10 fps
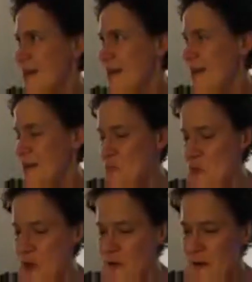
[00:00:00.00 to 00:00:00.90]
a
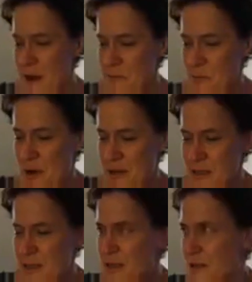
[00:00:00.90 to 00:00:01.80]
war crimes
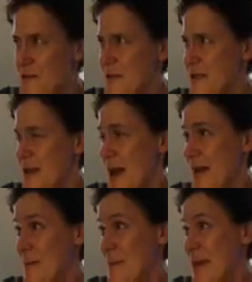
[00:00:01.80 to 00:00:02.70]
prosecutor is not
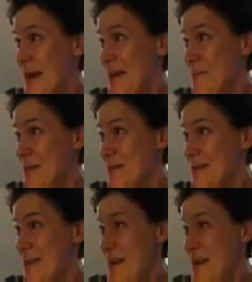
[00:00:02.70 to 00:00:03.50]
going to be high up in his.